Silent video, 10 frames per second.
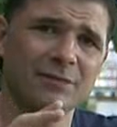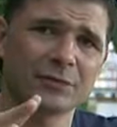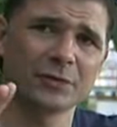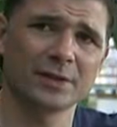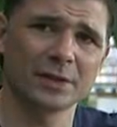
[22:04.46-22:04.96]

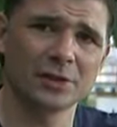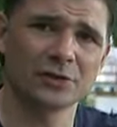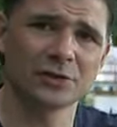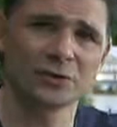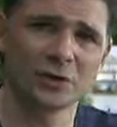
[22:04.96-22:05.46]
through the
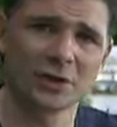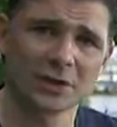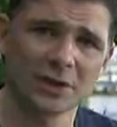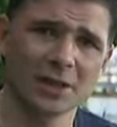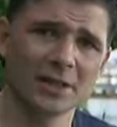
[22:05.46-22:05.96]
ocean, so it
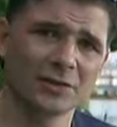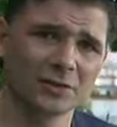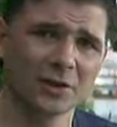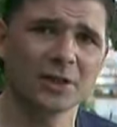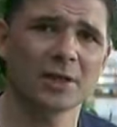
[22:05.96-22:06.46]
glides
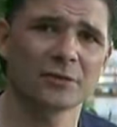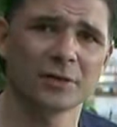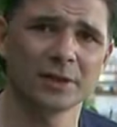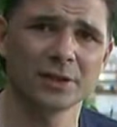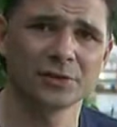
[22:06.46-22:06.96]
slowly
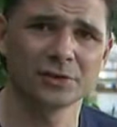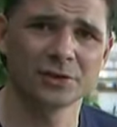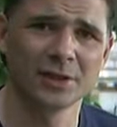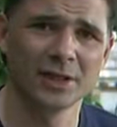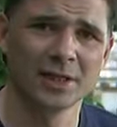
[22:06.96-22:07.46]
through the
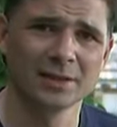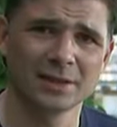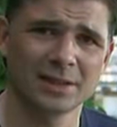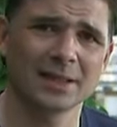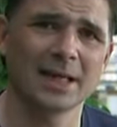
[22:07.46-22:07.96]
ocean
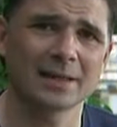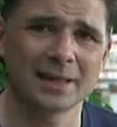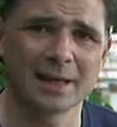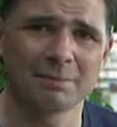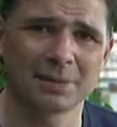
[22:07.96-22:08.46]
to collect
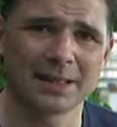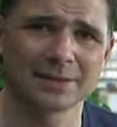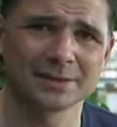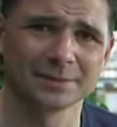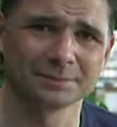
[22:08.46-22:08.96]
that
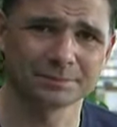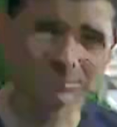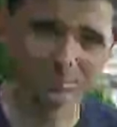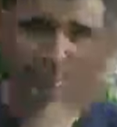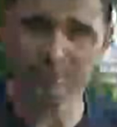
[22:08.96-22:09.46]
plankton.
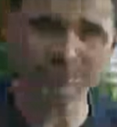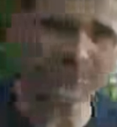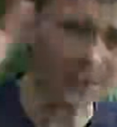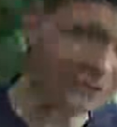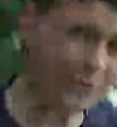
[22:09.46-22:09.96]

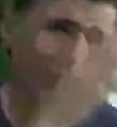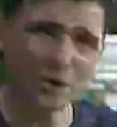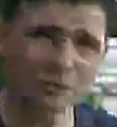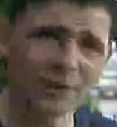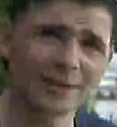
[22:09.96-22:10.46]
So a
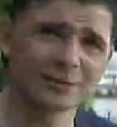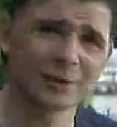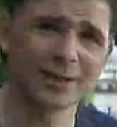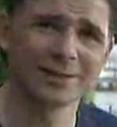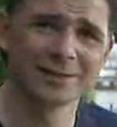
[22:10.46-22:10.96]
great,
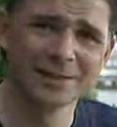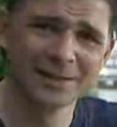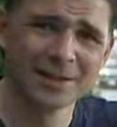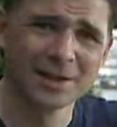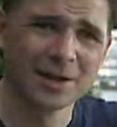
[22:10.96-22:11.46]
great
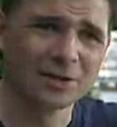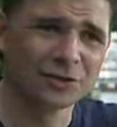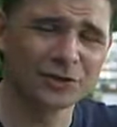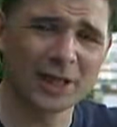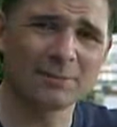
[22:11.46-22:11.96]

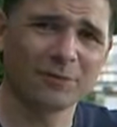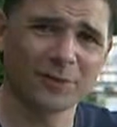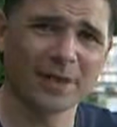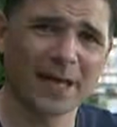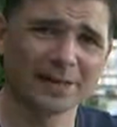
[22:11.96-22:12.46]
shape
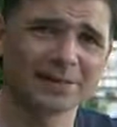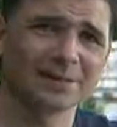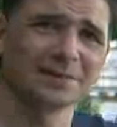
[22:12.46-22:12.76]
for that.